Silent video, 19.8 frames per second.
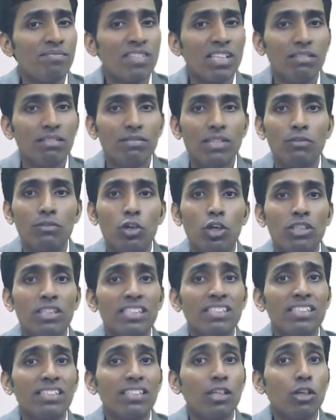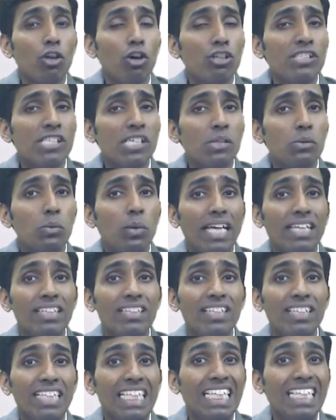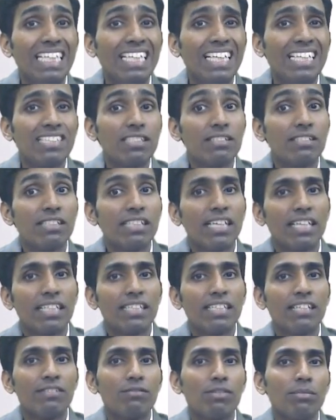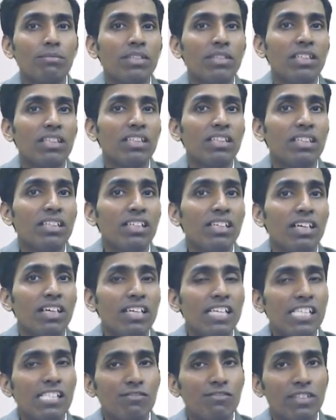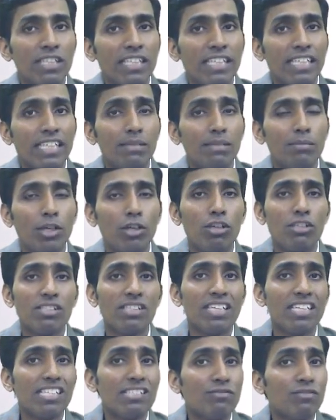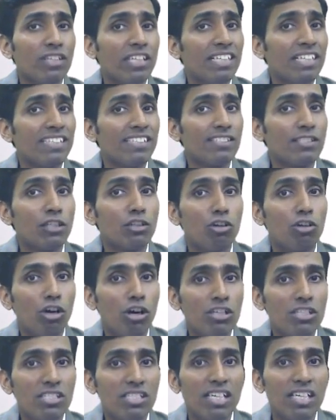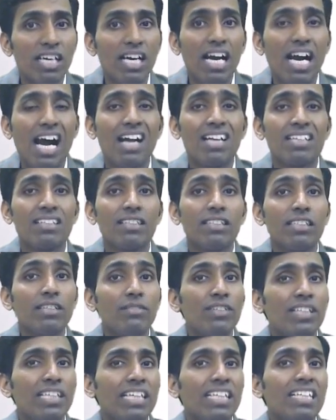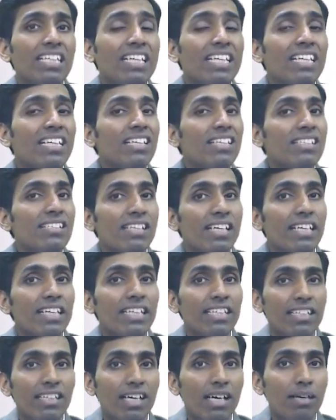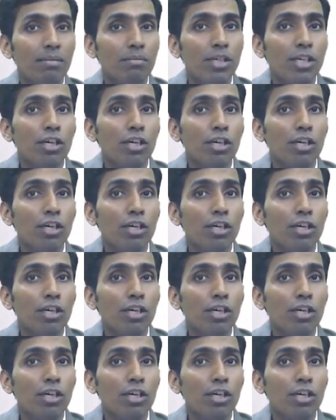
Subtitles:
We have already done the logic why the yield gets deducted from the risk free rate, because the risk free rate is the cost and the dividend yield is the income.